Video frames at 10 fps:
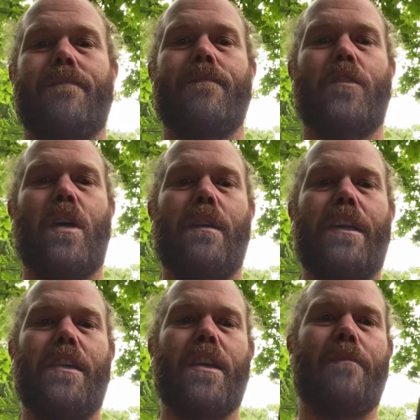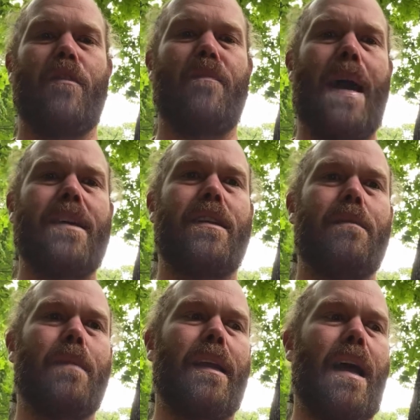So let yourself move past it,
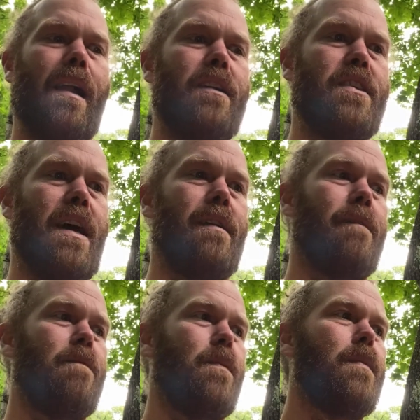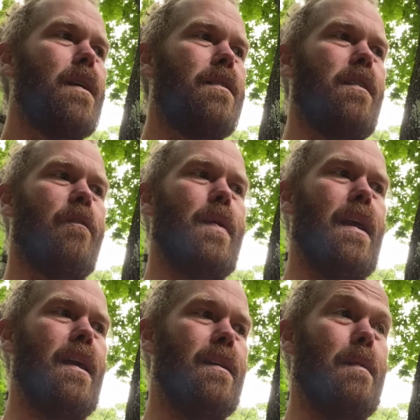but acknowledge that
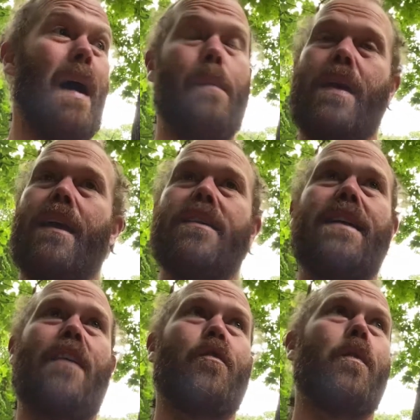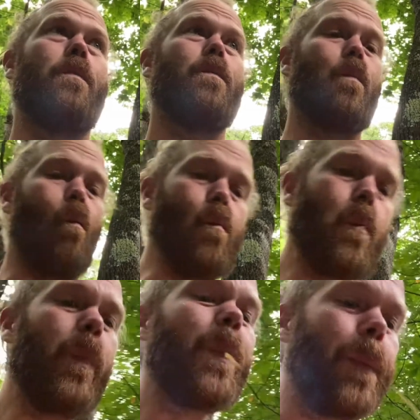self-pity, in my opinion, is natural.
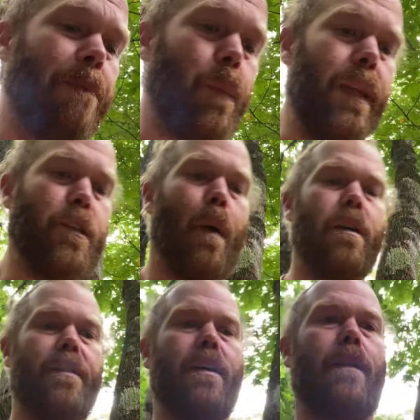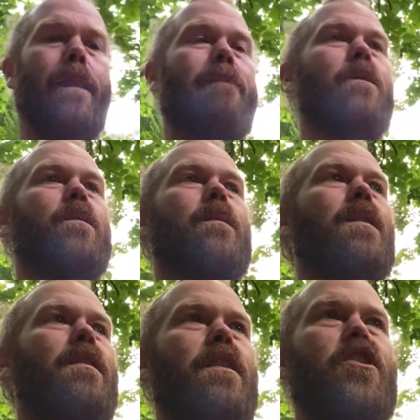It's part of the
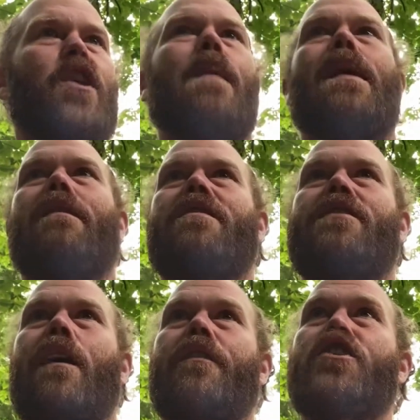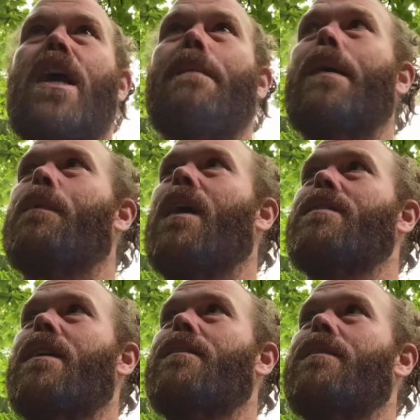self-shaming
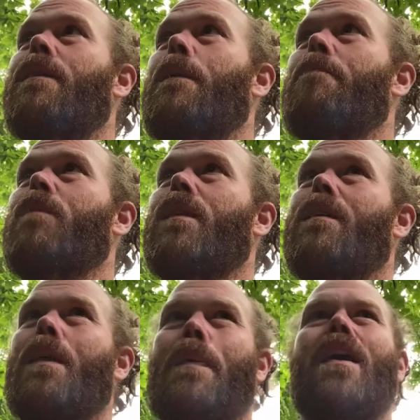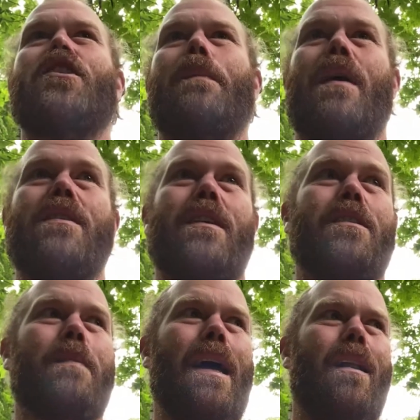process, the punishing
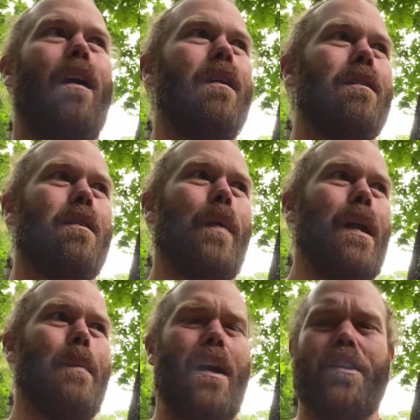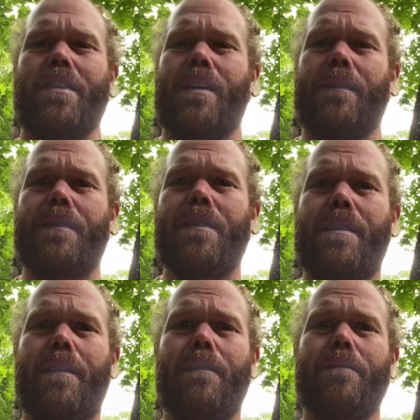process. But how long are we going to punish ourselves?
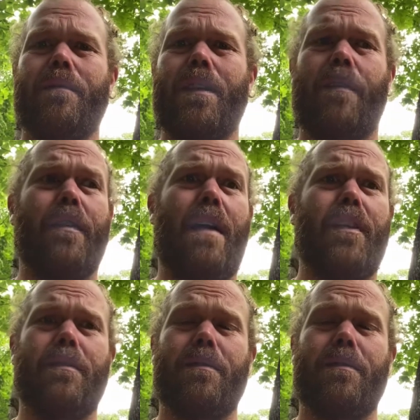Forever?